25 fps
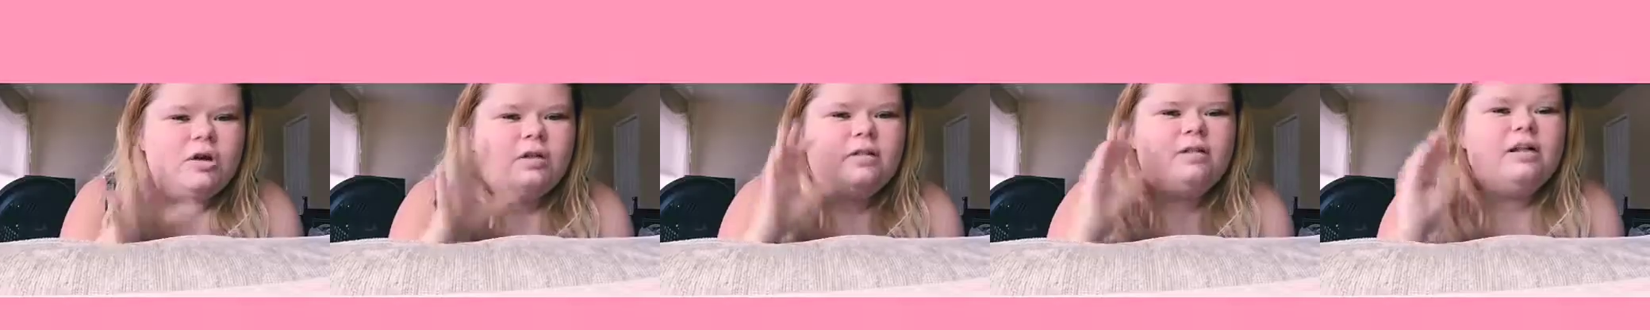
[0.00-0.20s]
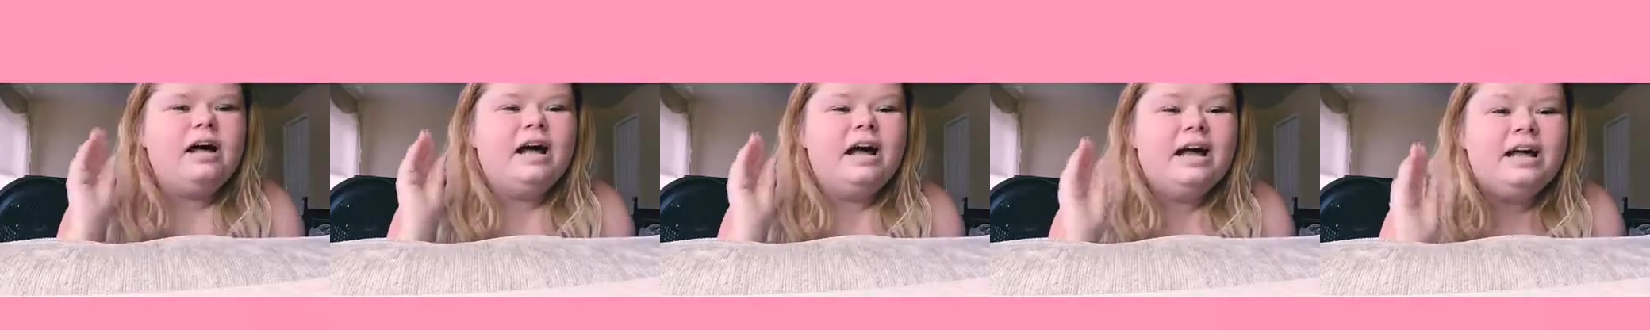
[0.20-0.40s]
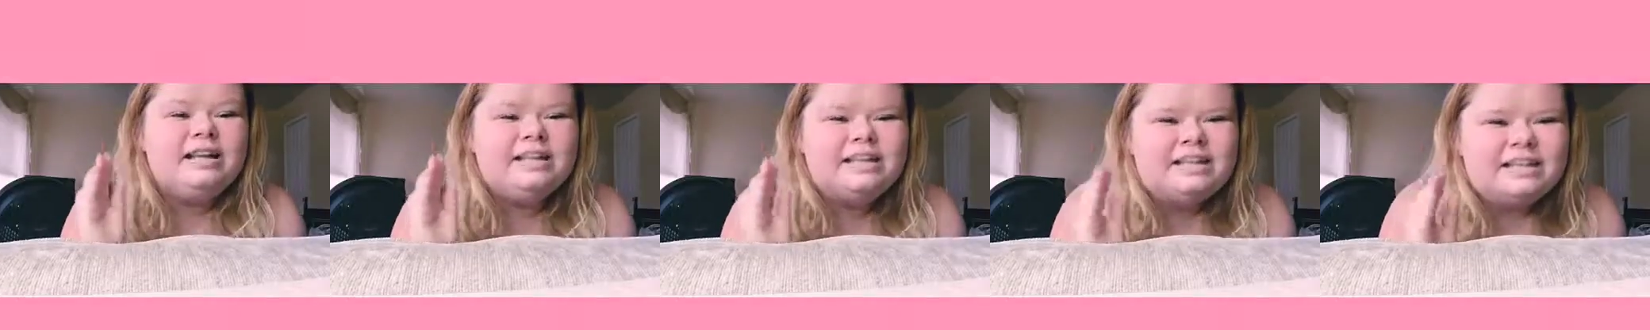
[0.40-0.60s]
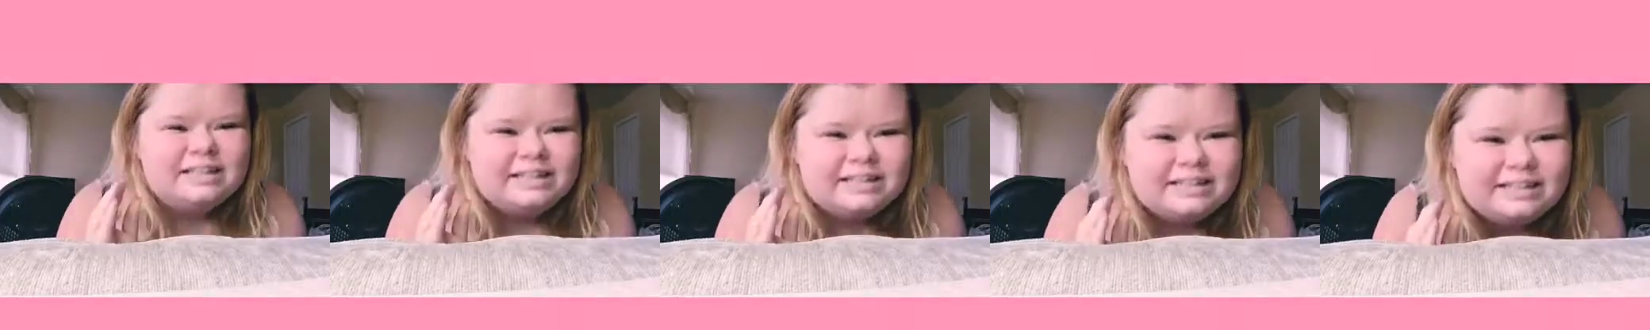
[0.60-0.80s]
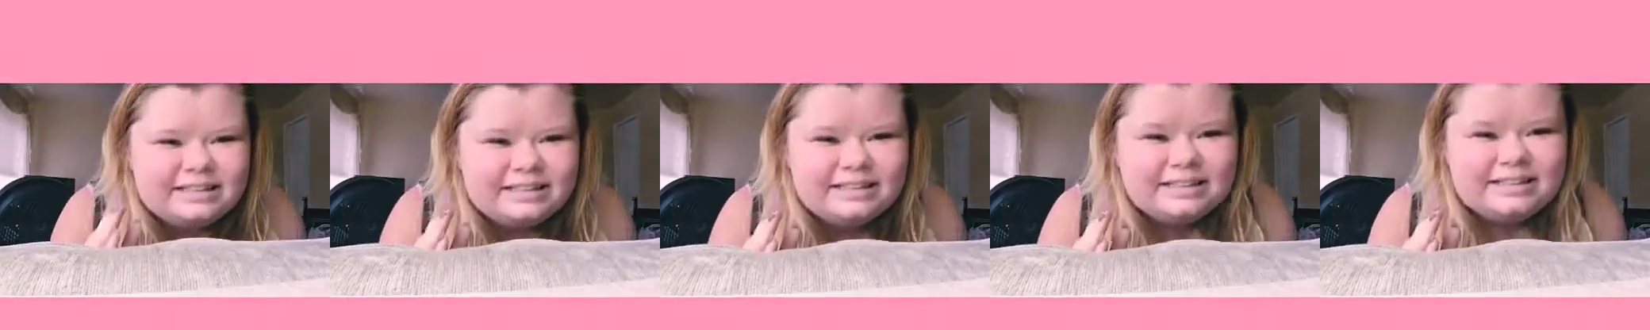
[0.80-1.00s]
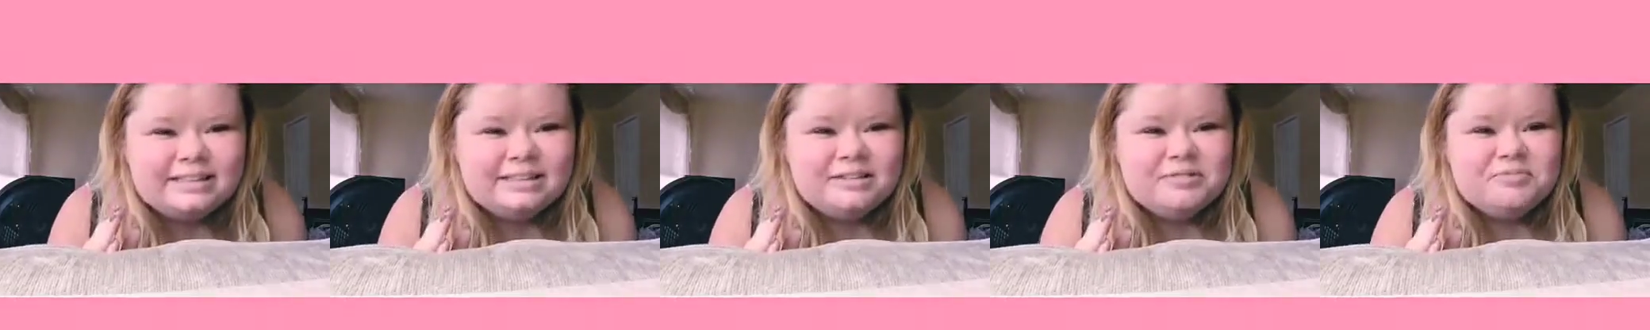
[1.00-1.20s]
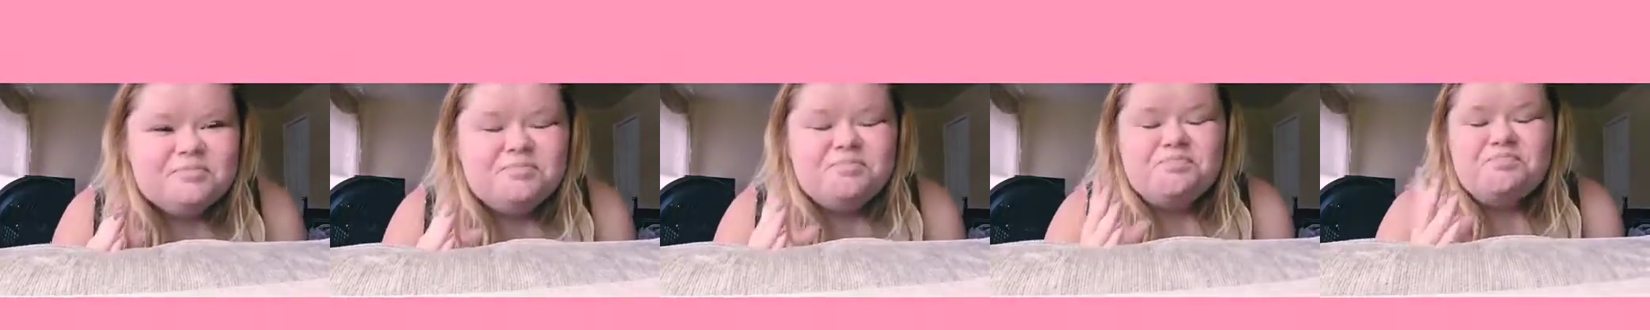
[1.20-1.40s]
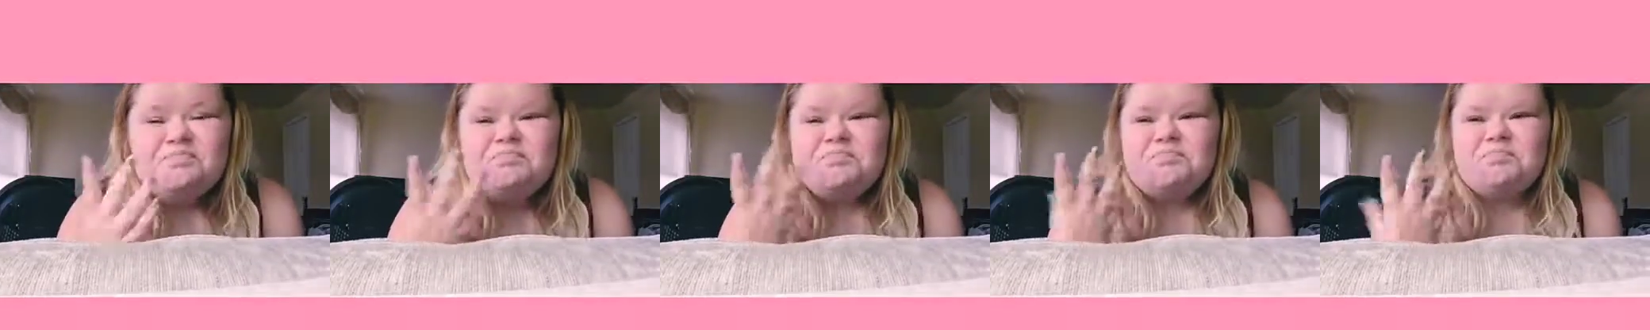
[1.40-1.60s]
Like,
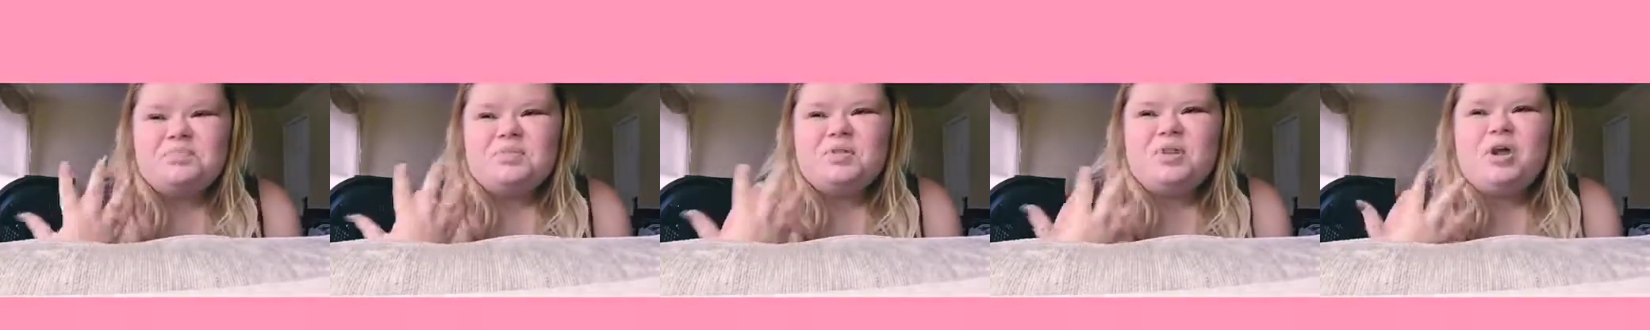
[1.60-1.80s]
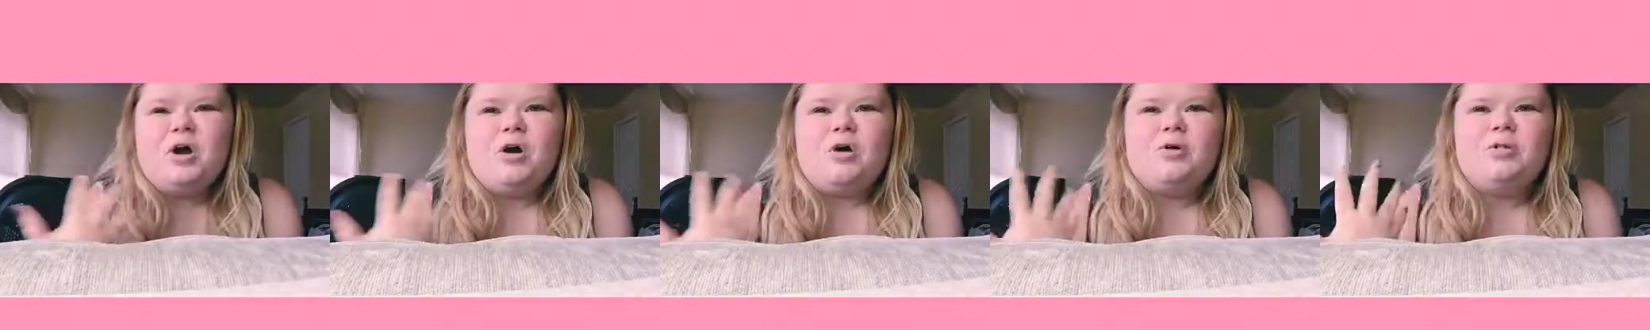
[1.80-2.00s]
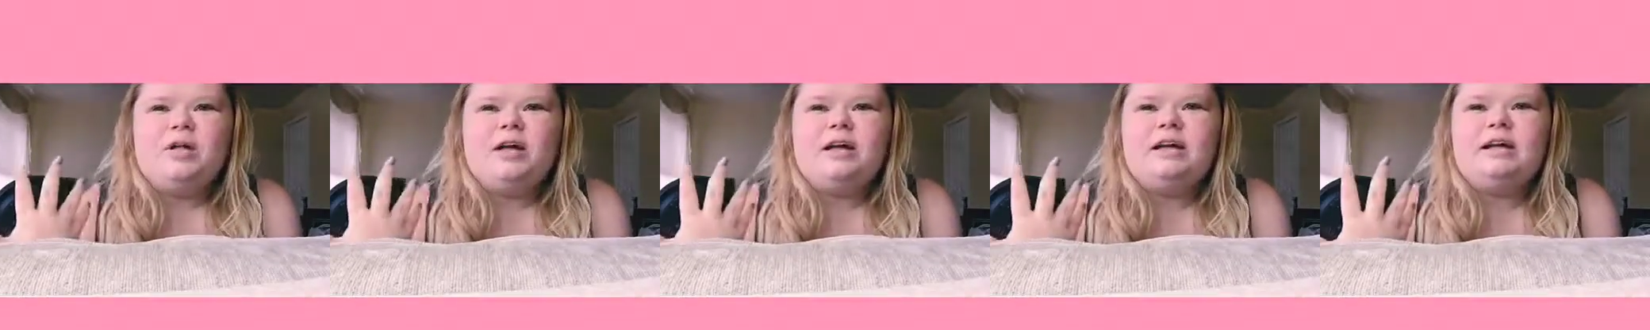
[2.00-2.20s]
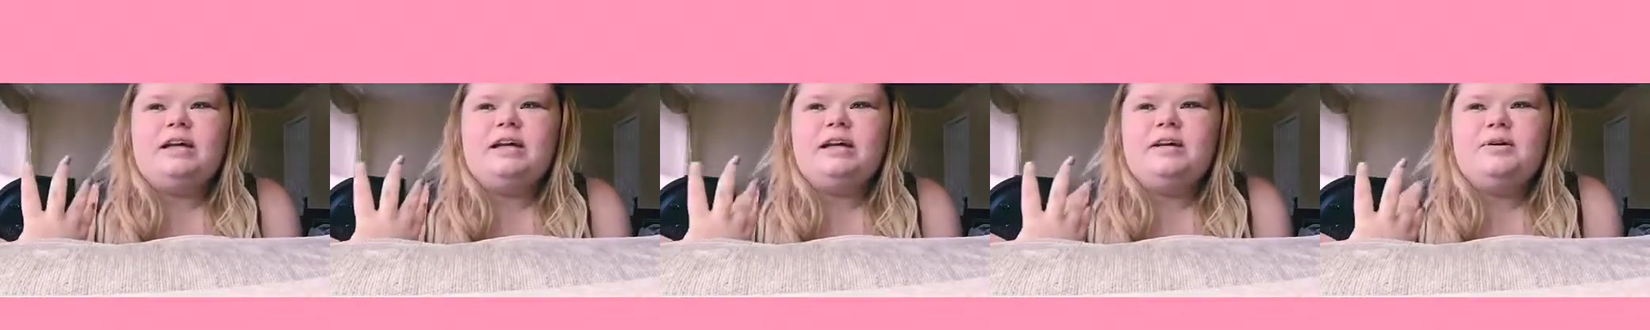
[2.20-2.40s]
no, like,